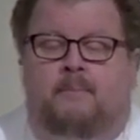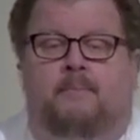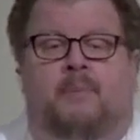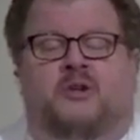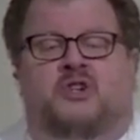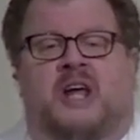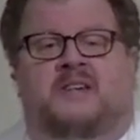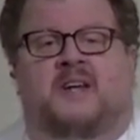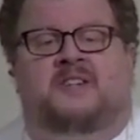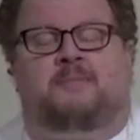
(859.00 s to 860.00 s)
But
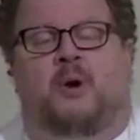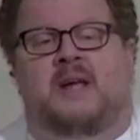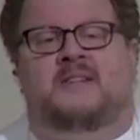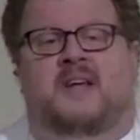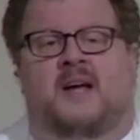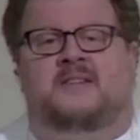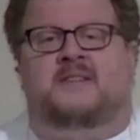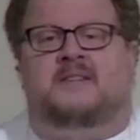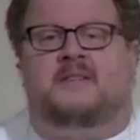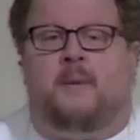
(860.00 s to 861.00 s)
Jesus brings
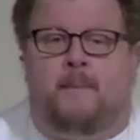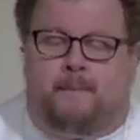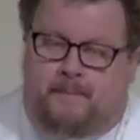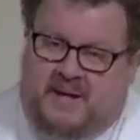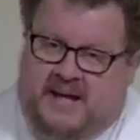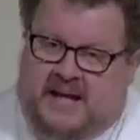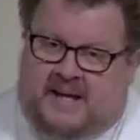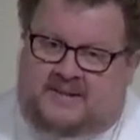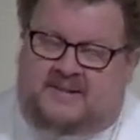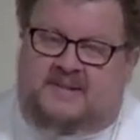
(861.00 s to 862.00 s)
us
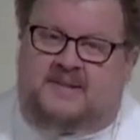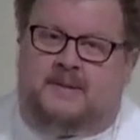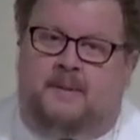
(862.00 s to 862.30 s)
peace,